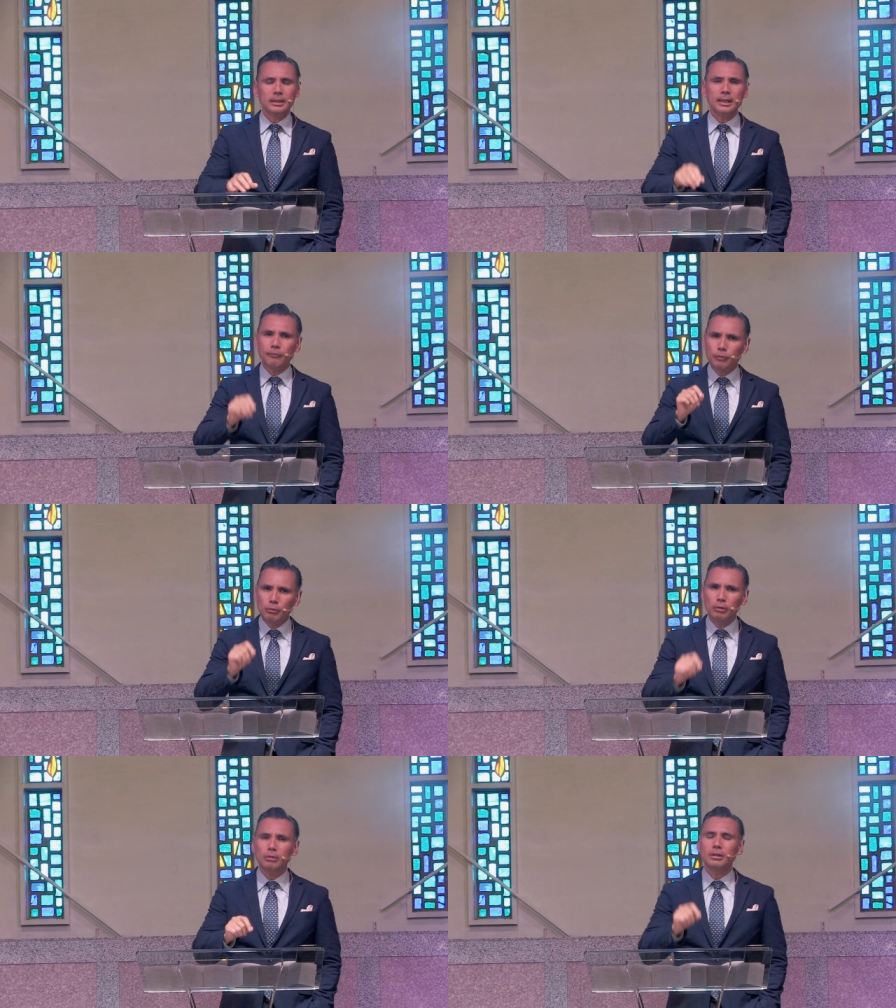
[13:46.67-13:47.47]
if you
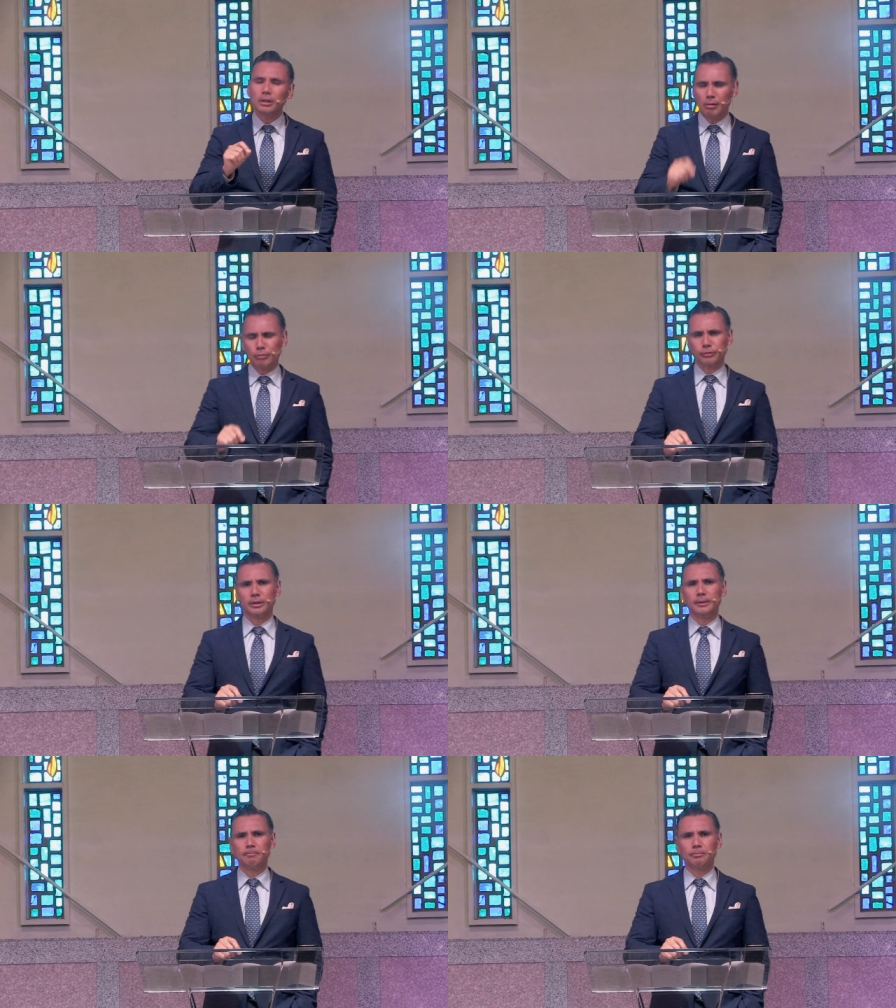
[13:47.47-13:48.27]
look
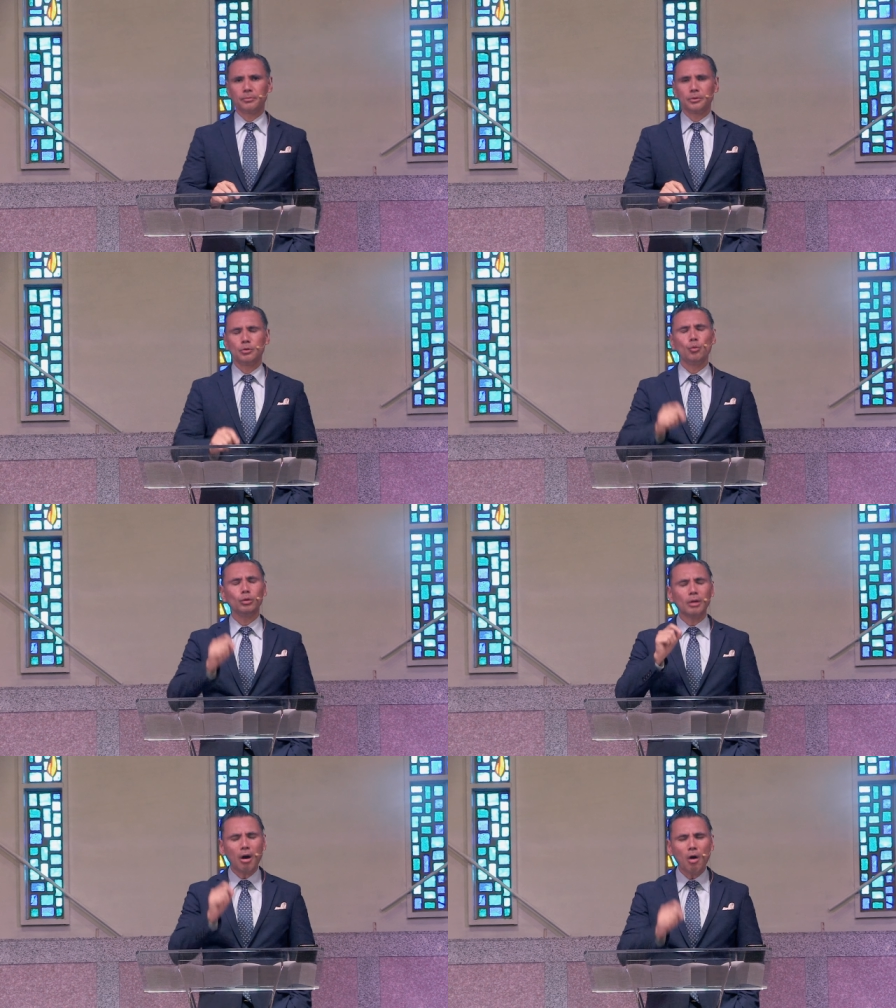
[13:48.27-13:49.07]
closely, you
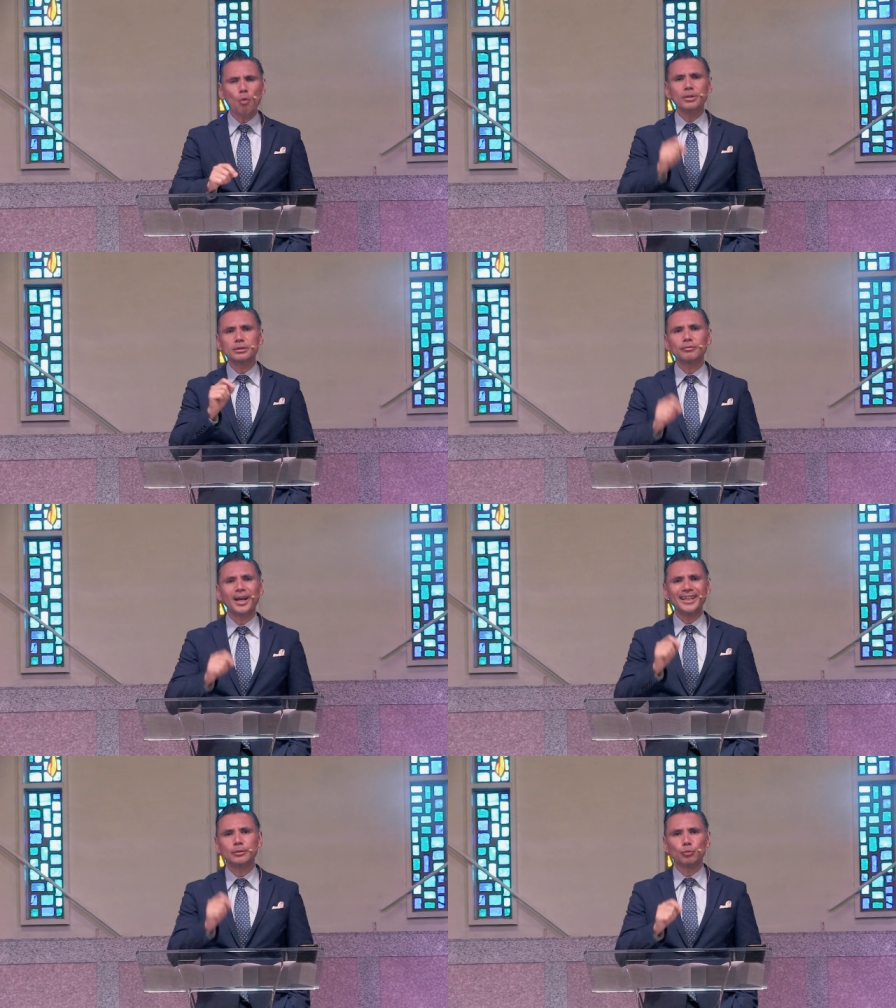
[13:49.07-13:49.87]
will always
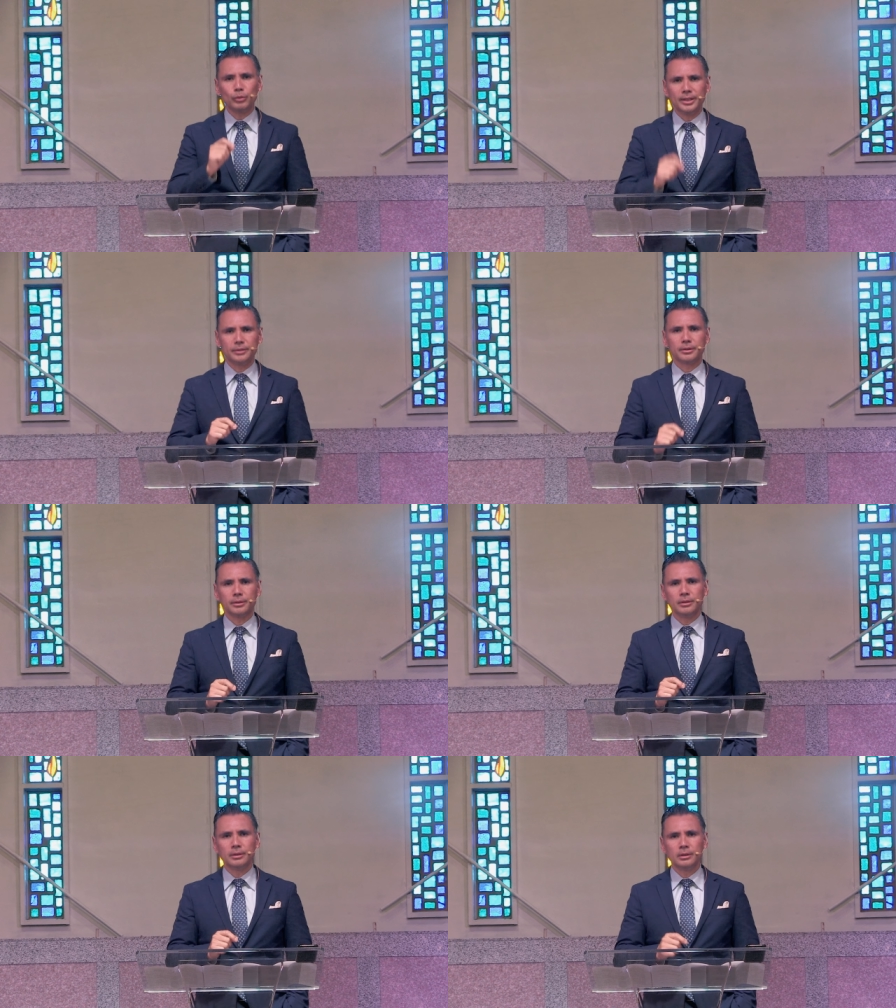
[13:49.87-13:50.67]
find a reason
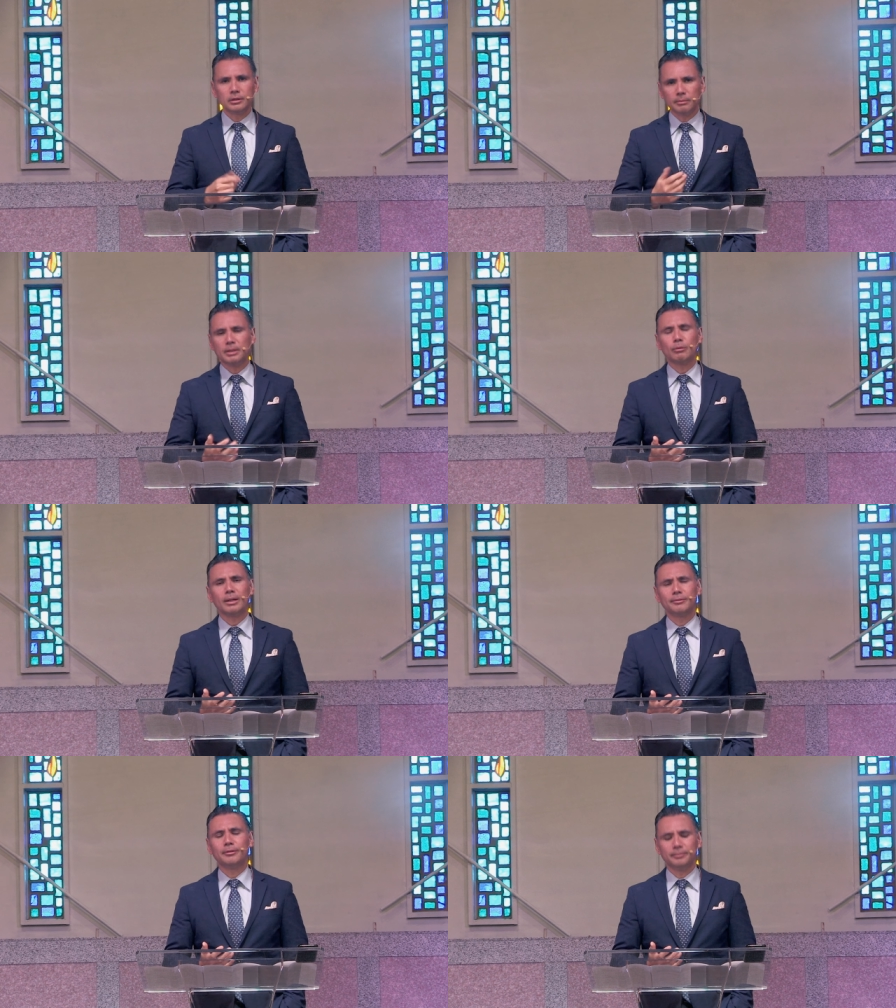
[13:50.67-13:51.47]
to be
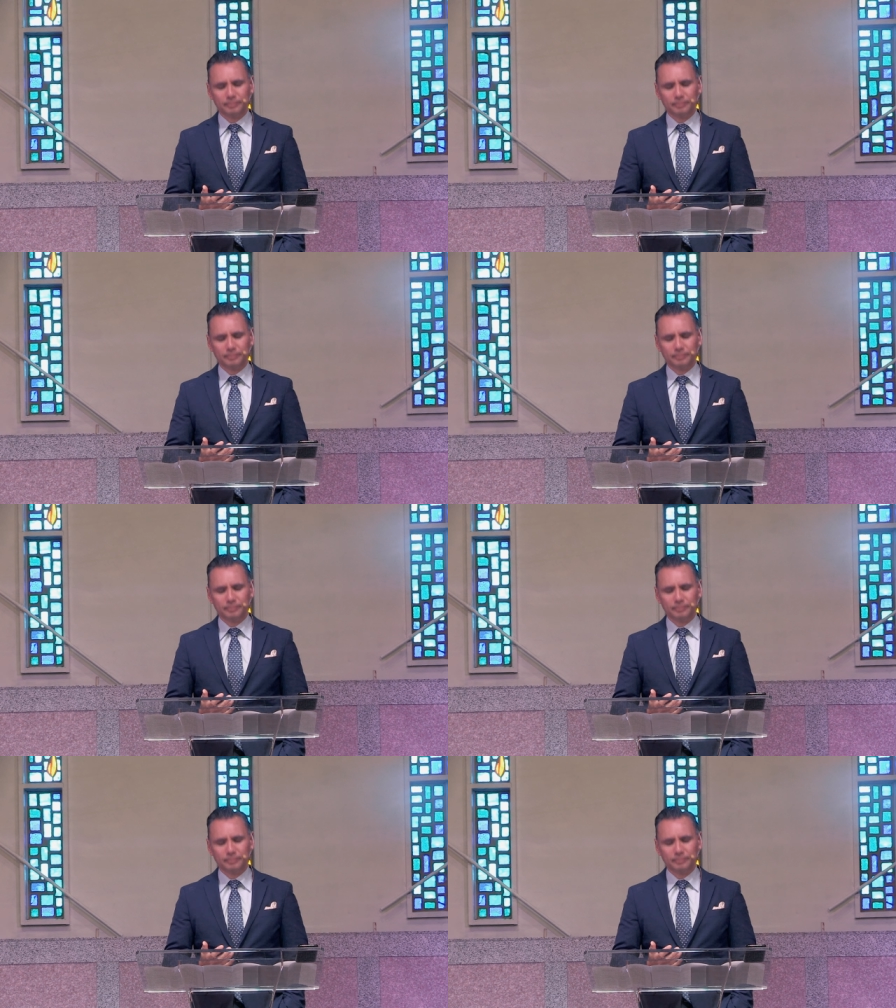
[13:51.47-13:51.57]
grateful.